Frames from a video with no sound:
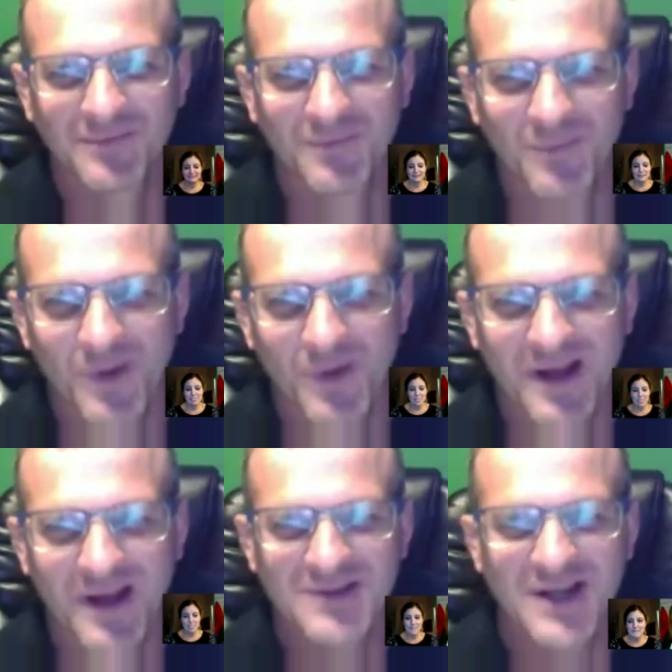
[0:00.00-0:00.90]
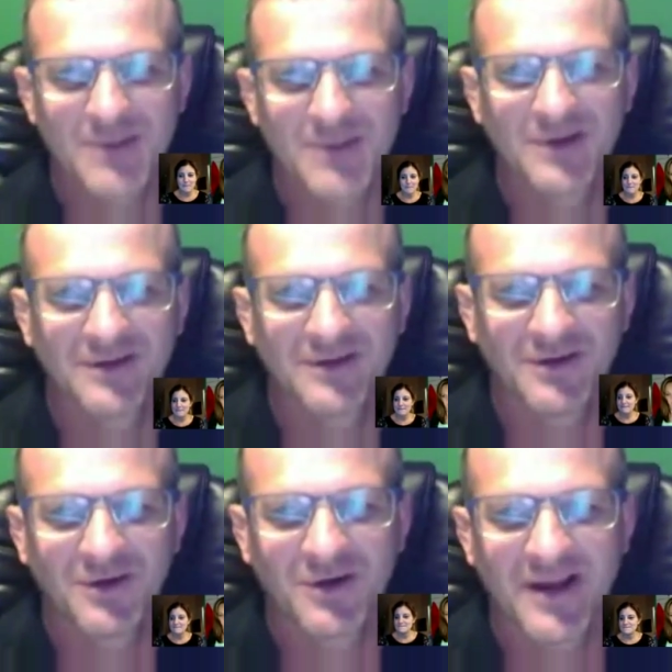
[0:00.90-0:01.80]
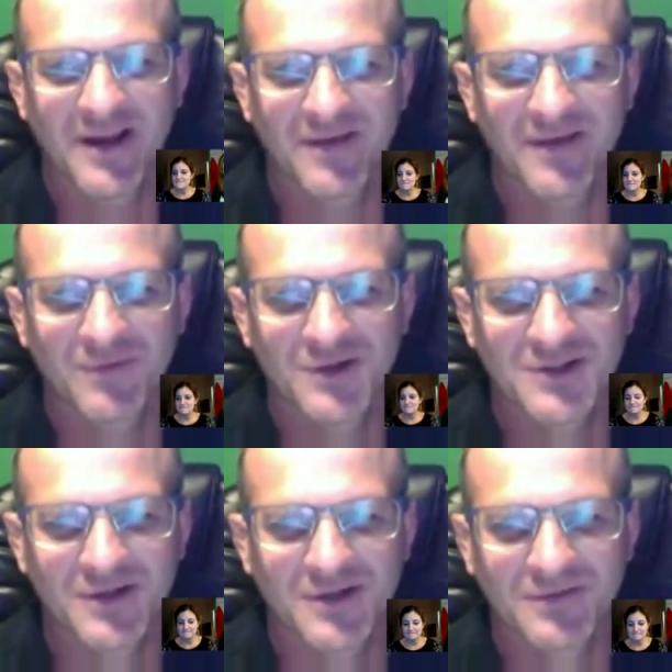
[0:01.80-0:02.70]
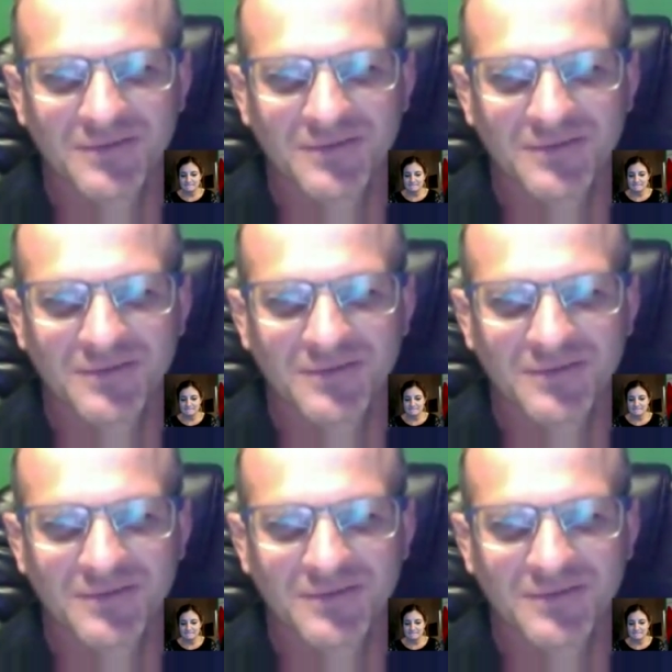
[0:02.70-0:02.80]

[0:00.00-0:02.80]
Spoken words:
What kind of assignment are you going to have for yourself?